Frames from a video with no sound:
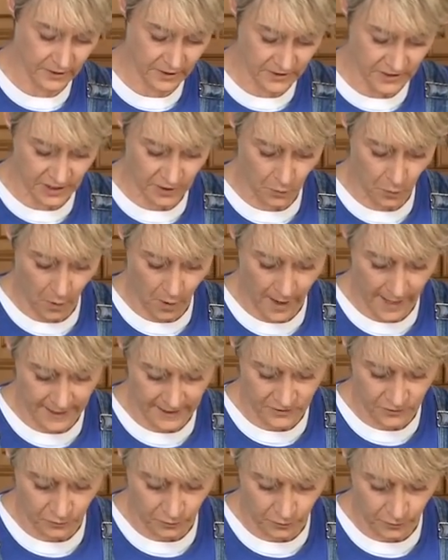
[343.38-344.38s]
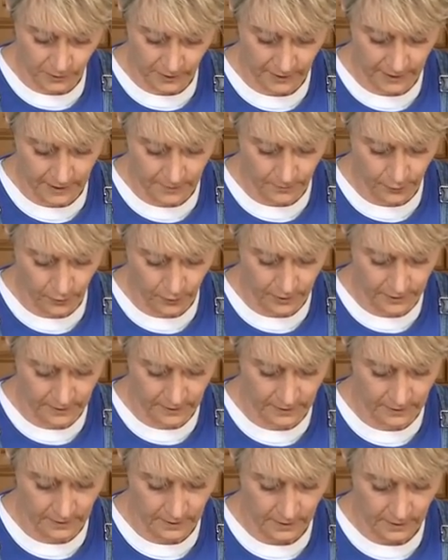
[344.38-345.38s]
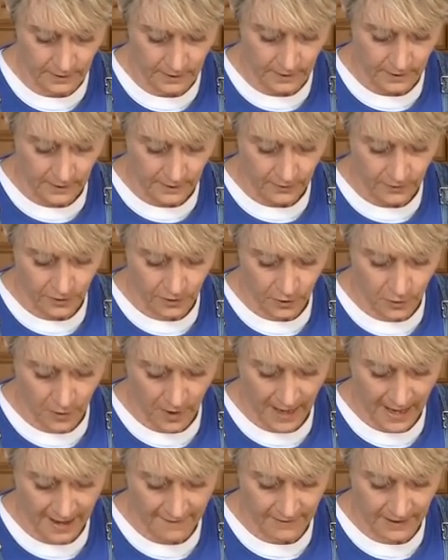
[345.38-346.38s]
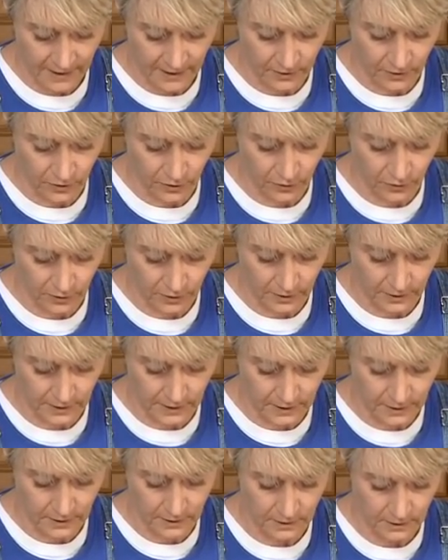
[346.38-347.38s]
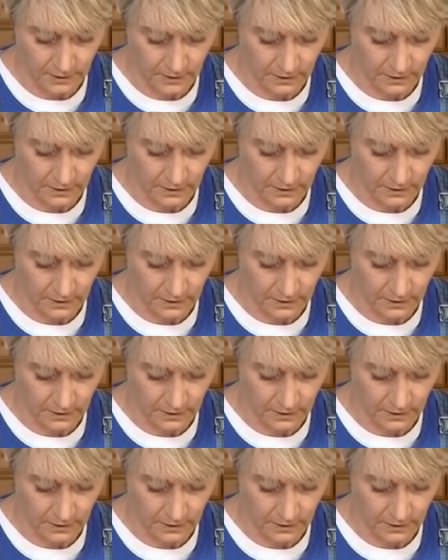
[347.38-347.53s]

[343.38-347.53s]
you can see why it's really important that you have a good,